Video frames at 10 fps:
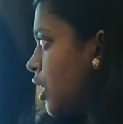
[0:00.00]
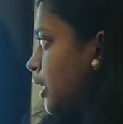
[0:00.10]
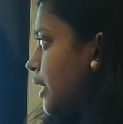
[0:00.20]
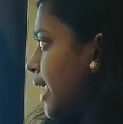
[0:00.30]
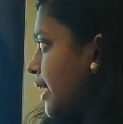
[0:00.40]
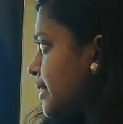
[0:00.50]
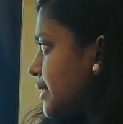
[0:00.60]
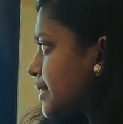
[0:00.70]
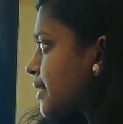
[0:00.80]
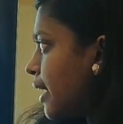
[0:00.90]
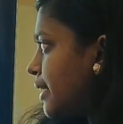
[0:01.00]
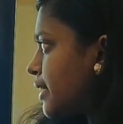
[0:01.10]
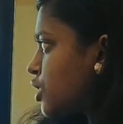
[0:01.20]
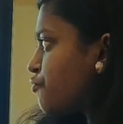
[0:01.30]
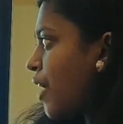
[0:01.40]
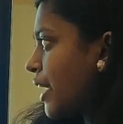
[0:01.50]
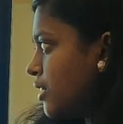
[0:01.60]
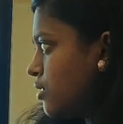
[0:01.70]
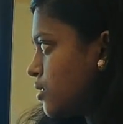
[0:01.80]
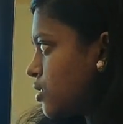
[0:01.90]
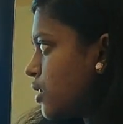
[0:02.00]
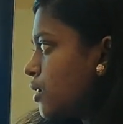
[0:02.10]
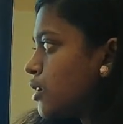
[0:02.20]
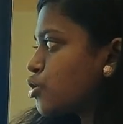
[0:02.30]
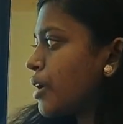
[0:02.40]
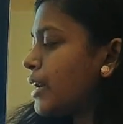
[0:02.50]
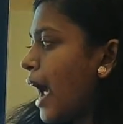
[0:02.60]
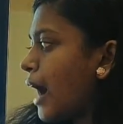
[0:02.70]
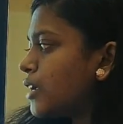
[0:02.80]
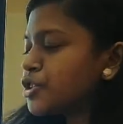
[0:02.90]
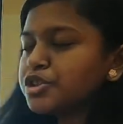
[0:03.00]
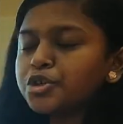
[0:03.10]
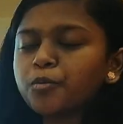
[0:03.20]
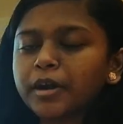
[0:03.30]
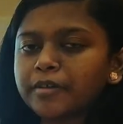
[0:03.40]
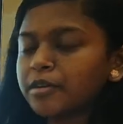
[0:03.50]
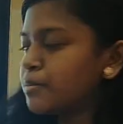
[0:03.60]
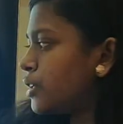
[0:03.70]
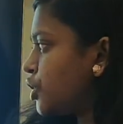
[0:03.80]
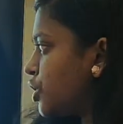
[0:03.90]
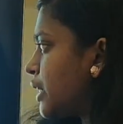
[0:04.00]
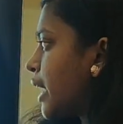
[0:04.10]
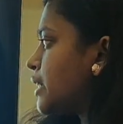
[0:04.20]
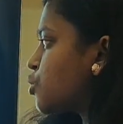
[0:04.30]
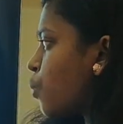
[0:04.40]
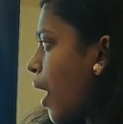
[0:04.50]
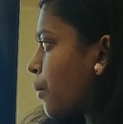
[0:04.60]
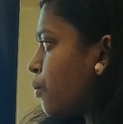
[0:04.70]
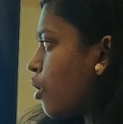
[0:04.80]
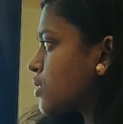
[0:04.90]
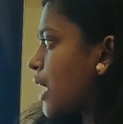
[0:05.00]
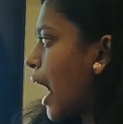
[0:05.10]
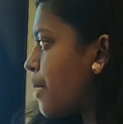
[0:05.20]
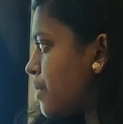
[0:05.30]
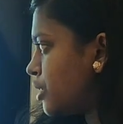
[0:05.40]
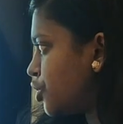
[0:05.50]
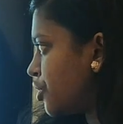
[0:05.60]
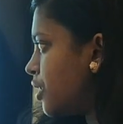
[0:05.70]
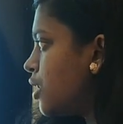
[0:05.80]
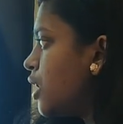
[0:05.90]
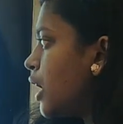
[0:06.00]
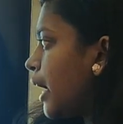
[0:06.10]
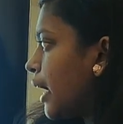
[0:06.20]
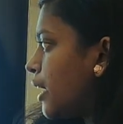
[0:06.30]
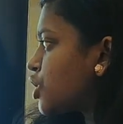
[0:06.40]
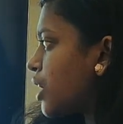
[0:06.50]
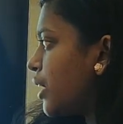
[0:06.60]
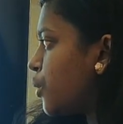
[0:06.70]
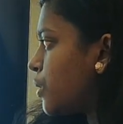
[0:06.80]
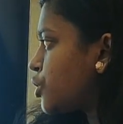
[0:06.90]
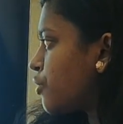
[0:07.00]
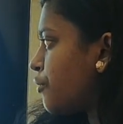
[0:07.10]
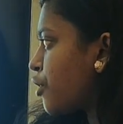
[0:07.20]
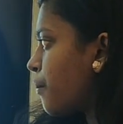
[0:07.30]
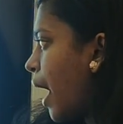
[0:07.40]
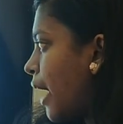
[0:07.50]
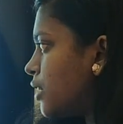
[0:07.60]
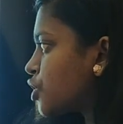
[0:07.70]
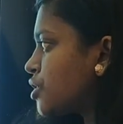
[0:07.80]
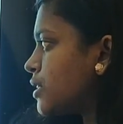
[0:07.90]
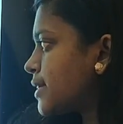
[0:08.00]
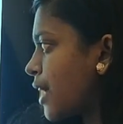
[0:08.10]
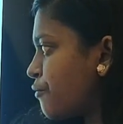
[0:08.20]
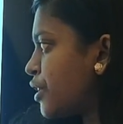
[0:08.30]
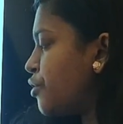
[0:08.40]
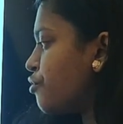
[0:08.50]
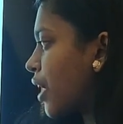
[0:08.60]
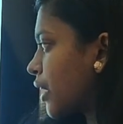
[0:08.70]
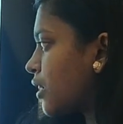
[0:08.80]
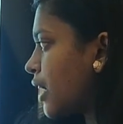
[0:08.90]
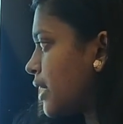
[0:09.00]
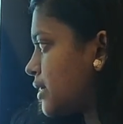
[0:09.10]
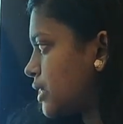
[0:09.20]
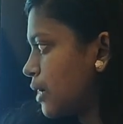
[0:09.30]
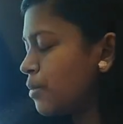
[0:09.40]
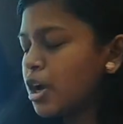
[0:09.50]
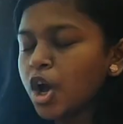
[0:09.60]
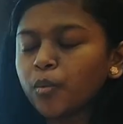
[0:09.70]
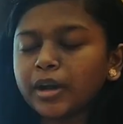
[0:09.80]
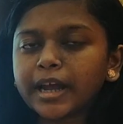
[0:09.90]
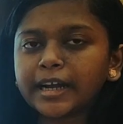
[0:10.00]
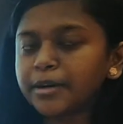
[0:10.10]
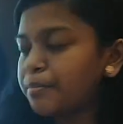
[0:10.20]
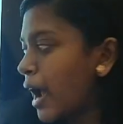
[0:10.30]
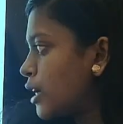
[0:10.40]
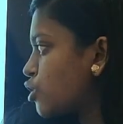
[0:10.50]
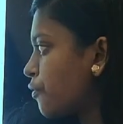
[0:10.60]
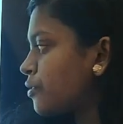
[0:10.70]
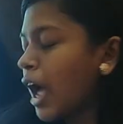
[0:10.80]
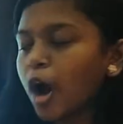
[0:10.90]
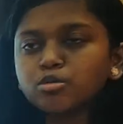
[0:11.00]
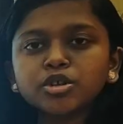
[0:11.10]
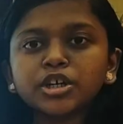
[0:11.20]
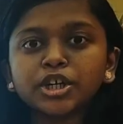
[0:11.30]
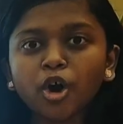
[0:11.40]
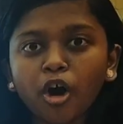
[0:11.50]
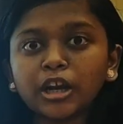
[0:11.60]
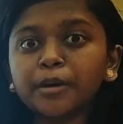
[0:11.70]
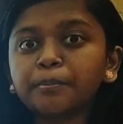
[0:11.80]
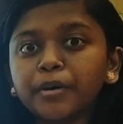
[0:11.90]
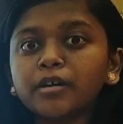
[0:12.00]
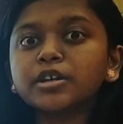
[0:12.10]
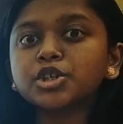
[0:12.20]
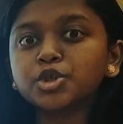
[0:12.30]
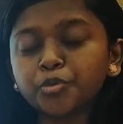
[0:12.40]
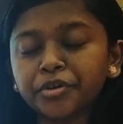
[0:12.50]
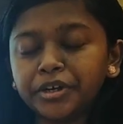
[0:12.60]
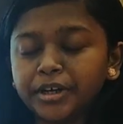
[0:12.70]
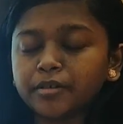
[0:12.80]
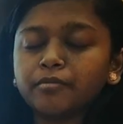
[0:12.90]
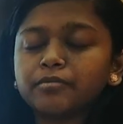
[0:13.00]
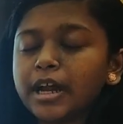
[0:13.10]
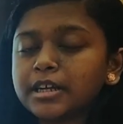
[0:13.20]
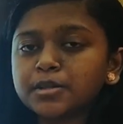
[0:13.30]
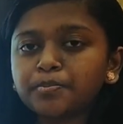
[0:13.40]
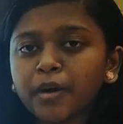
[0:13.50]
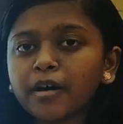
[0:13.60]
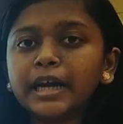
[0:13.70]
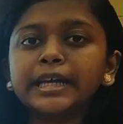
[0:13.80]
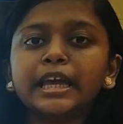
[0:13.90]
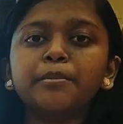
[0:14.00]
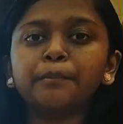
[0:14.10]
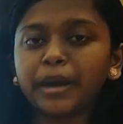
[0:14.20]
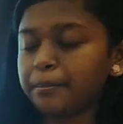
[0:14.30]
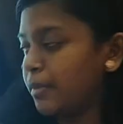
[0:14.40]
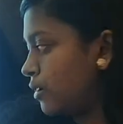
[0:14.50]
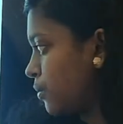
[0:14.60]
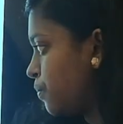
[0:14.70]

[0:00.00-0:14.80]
The next is contest finalist. So in addition to whatever merchandise swag box I mentioned, each individual from additional 7 recognized team will get a prize of $1,000 per student, that is per team member.